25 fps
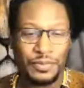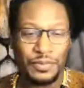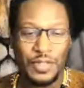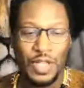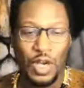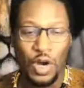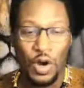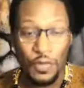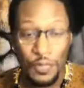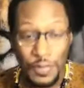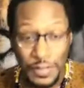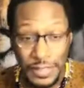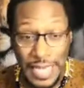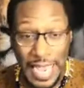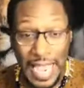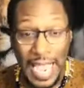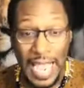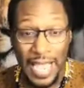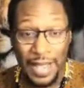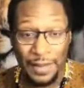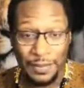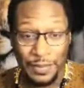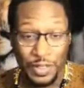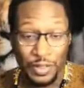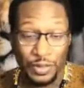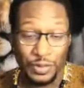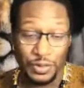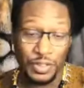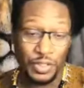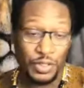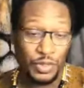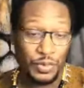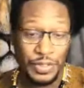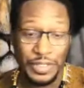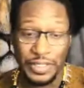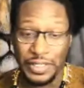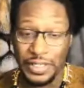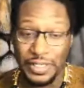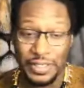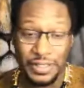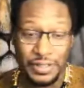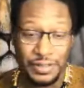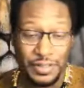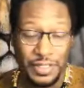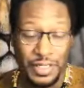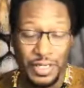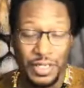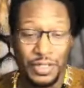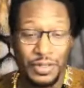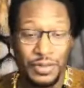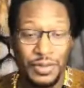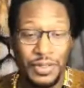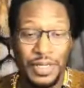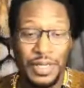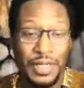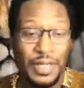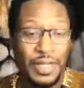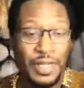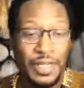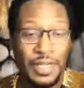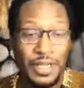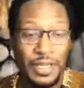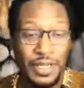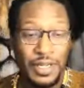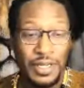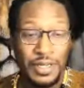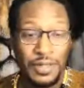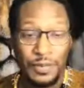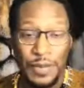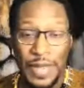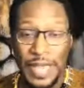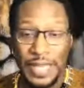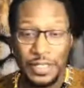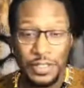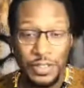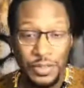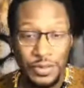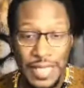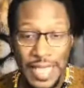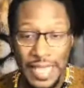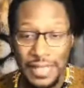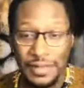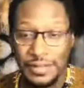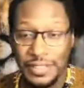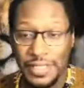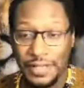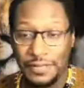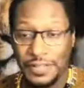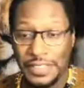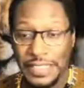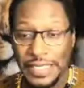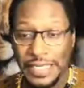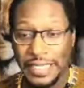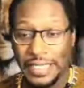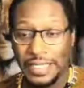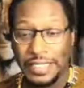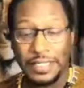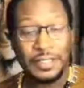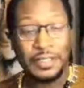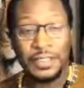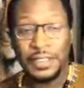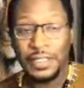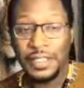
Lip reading: Over time, though, 3 years ago, back in 2017.